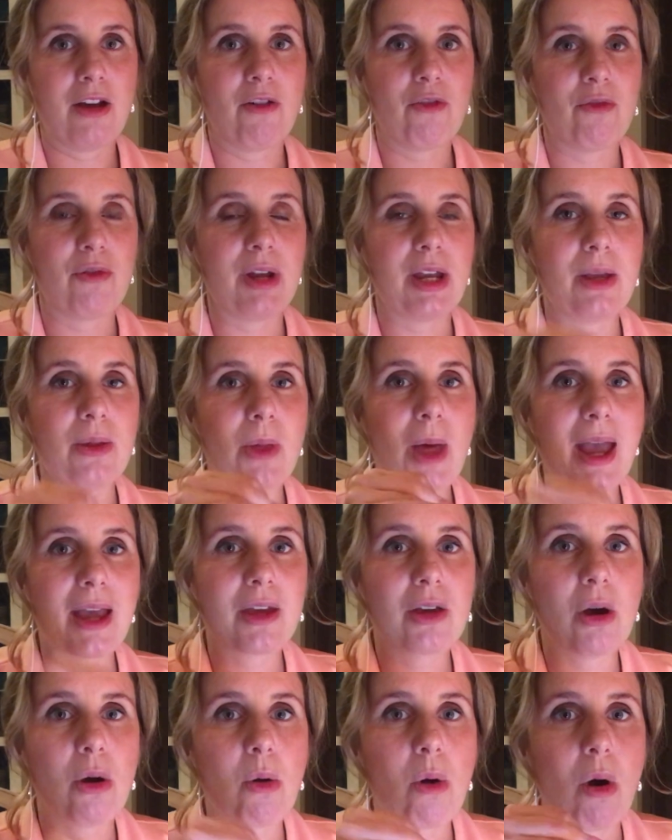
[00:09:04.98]
We let
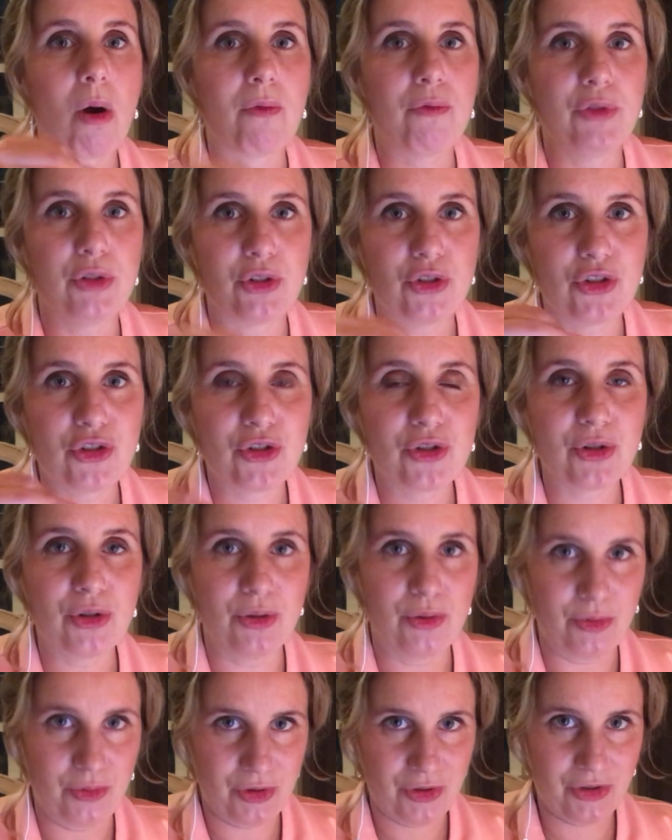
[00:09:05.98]
go of the
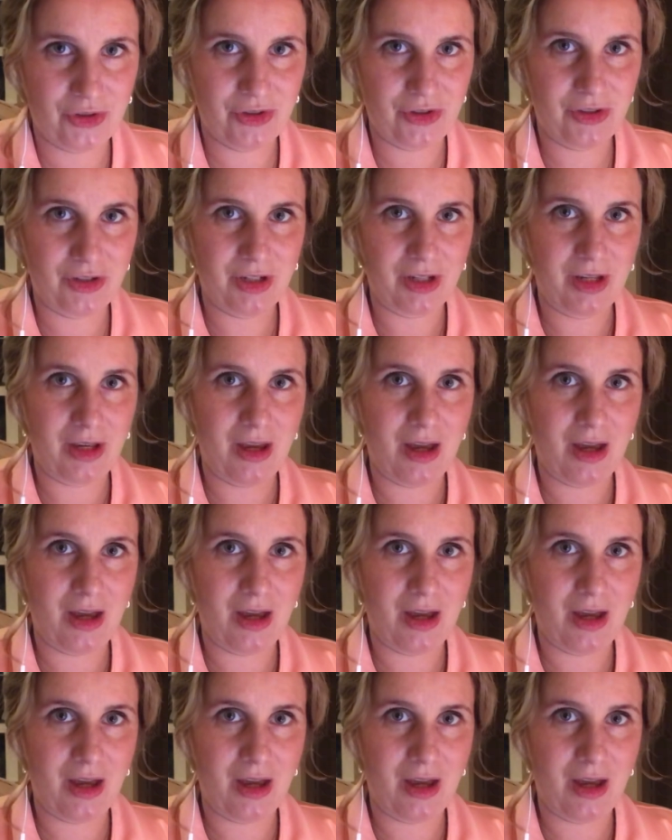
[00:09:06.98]
juice.